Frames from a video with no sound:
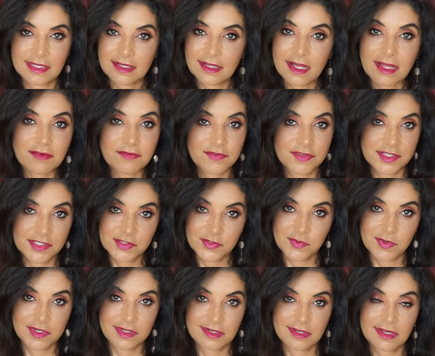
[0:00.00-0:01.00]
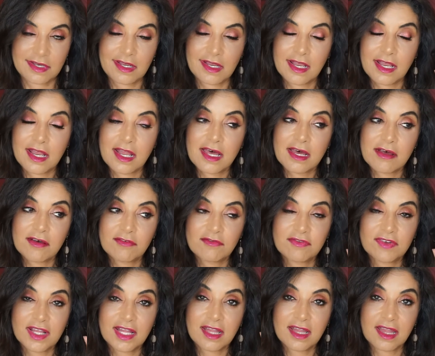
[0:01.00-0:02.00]
Love this one.
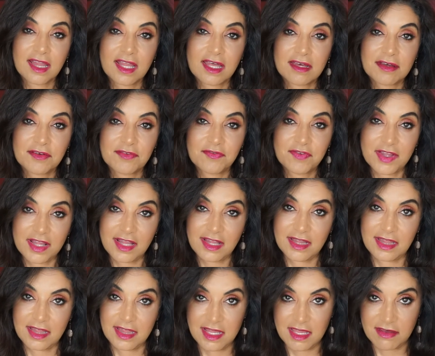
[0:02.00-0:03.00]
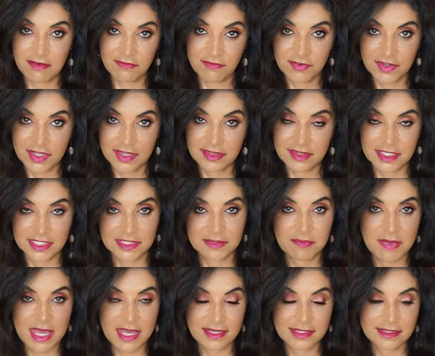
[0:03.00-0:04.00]
Love, love, love this
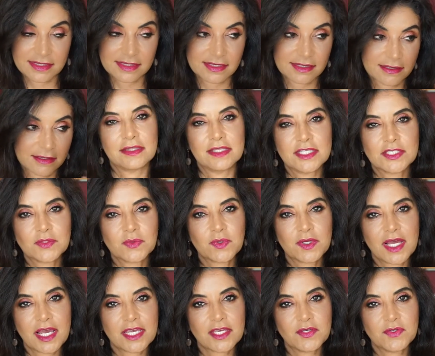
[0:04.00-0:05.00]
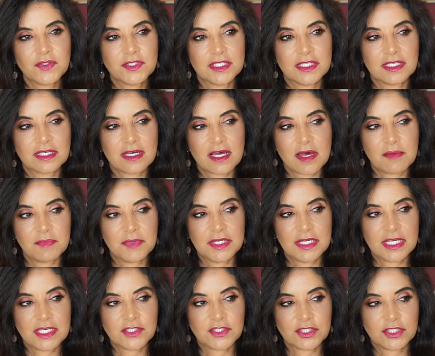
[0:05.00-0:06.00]
mask. This one, I use it in
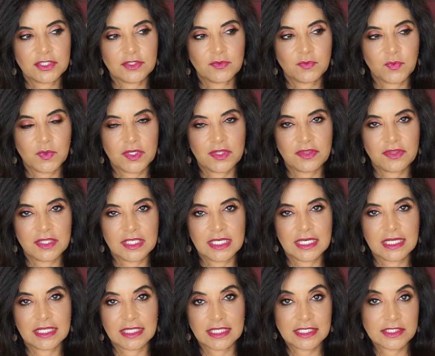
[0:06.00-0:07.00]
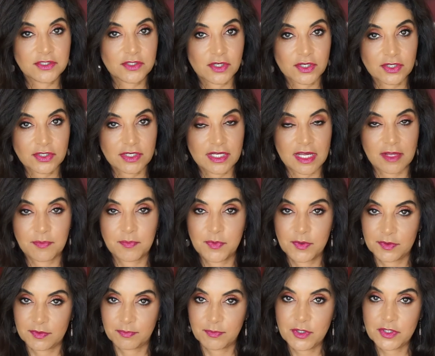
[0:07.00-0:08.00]
combination with the Clean Dirt
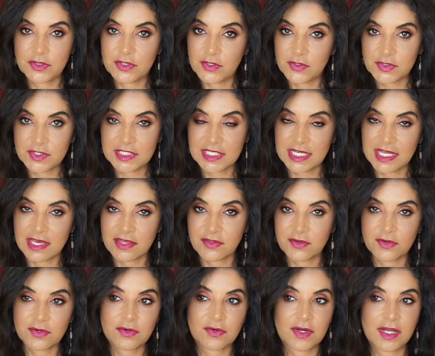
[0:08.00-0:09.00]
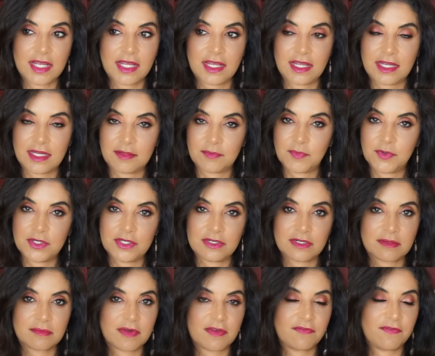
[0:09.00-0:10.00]
put, put those together and put it
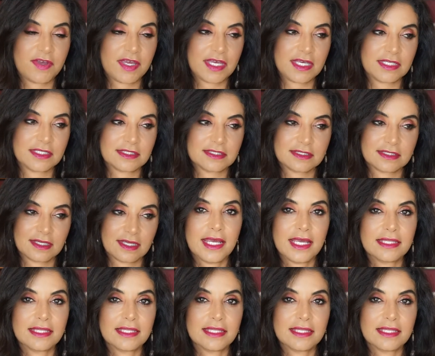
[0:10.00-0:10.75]
on my face.